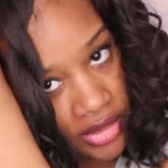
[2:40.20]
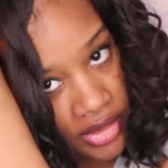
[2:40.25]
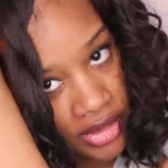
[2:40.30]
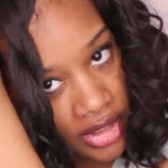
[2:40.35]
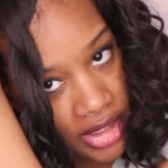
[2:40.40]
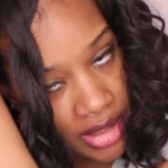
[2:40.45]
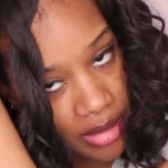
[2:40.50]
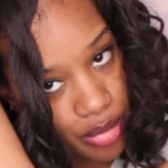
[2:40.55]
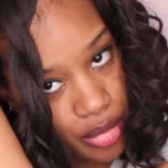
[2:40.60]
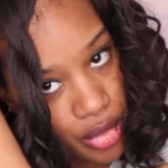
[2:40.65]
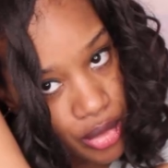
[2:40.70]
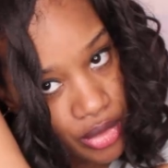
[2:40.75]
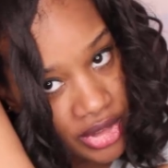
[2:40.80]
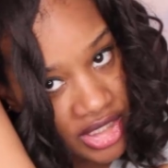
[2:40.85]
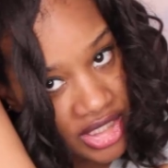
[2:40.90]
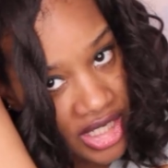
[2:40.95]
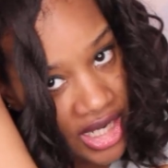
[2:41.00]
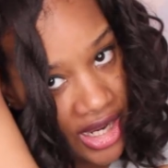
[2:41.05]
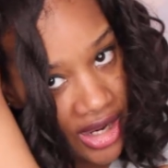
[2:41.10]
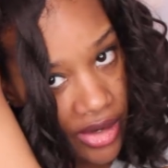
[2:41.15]
and
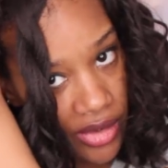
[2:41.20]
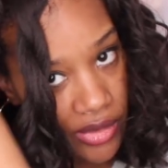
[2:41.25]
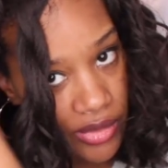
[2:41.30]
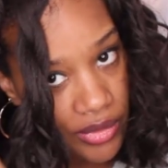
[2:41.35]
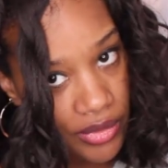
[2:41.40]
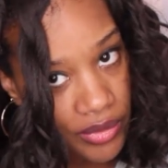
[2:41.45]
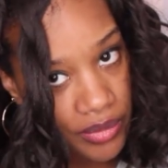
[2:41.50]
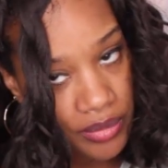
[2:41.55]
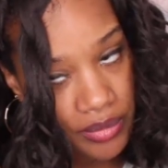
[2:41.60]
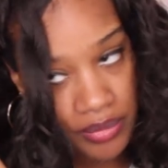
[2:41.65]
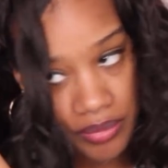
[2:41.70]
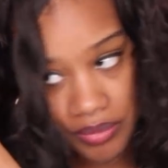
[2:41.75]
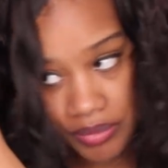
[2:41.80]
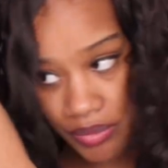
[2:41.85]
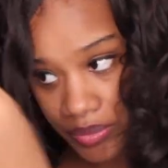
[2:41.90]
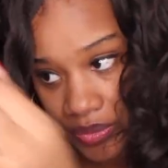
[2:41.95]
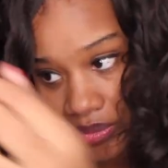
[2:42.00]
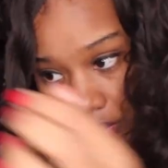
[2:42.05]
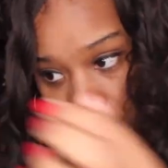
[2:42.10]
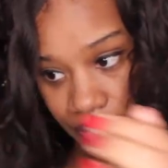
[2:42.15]
pull it out.
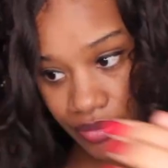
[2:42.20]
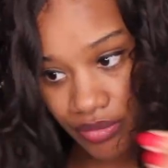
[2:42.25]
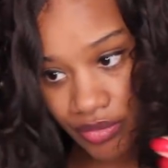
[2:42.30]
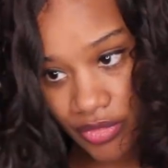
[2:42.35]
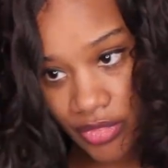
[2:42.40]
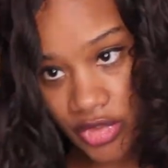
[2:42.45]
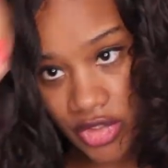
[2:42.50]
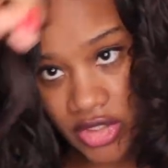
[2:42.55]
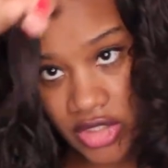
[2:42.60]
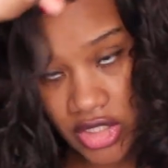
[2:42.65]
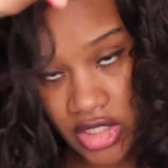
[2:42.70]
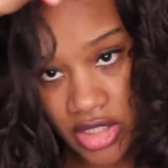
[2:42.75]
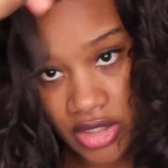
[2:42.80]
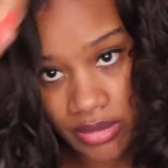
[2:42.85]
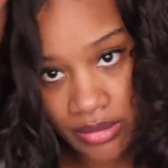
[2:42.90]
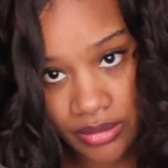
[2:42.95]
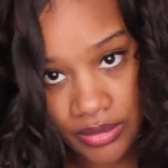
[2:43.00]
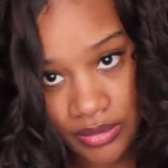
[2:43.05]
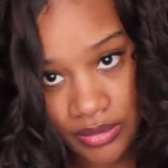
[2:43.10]
See?